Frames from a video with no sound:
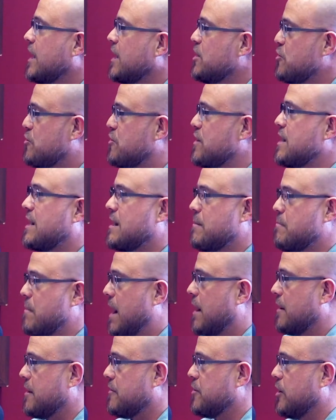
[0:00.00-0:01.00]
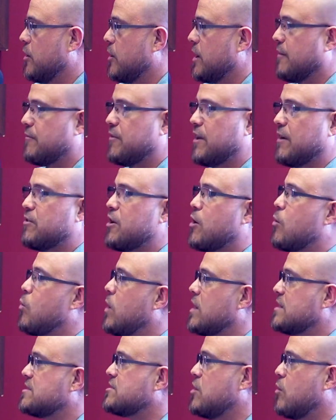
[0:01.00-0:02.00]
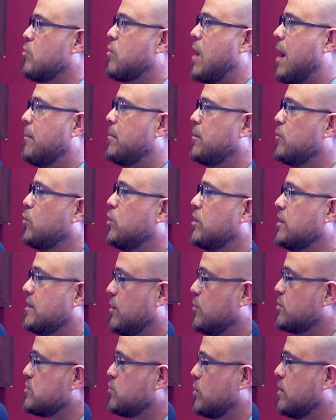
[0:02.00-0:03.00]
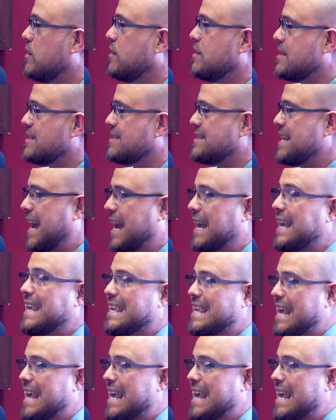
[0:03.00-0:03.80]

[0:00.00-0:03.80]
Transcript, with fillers: And you think about it, though, if, if there was no Robin mm. Wood that was willing to say wow.